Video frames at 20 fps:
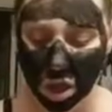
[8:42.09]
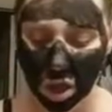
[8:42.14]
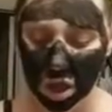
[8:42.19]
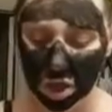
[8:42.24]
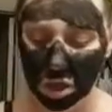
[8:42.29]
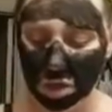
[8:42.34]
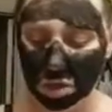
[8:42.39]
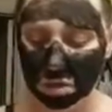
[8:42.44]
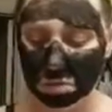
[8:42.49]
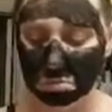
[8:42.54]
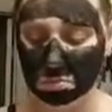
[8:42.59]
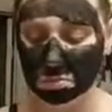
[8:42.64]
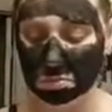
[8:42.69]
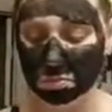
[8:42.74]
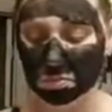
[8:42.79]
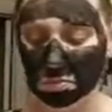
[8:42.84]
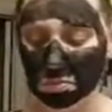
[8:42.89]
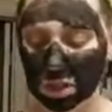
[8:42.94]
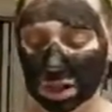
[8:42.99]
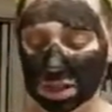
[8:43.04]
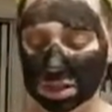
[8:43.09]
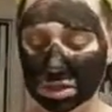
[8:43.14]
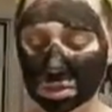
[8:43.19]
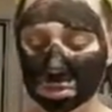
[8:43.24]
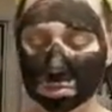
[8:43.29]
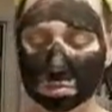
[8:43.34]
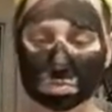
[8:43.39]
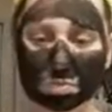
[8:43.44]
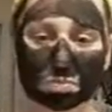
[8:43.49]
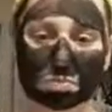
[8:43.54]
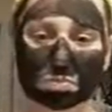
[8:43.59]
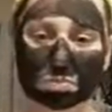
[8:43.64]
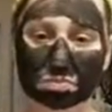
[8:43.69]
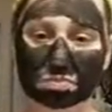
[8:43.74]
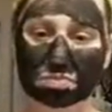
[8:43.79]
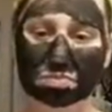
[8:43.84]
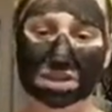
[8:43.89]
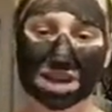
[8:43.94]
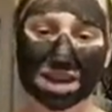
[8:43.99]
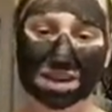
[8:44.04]
like to,
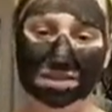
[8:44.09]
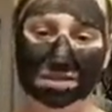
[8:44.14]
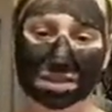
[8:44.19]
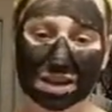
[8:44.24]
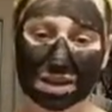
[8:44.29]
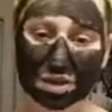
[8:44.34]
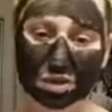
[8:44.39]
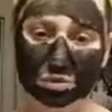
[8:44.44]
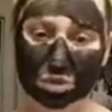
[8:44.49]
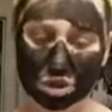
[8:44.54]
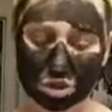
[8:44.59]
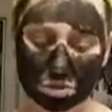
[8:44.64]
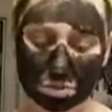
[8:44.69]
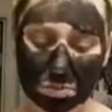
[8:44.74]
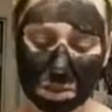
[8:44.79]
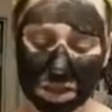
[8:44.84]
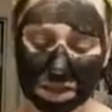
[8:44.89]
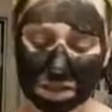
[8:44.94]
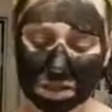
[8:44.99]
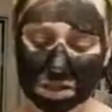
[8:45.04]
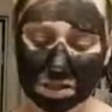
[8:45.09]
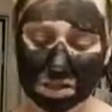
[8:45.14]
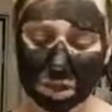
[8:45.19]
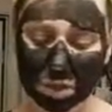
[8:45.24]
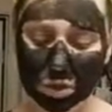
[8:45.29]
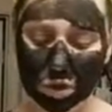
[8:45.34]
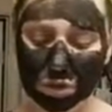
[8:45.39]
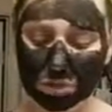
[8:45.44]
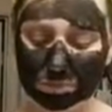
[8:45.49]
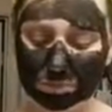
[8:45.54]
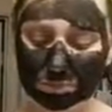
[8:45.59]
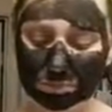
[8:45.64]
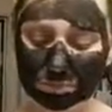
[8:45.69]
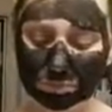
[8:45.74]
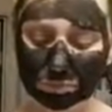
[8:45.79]
kind of like you would use baking soda.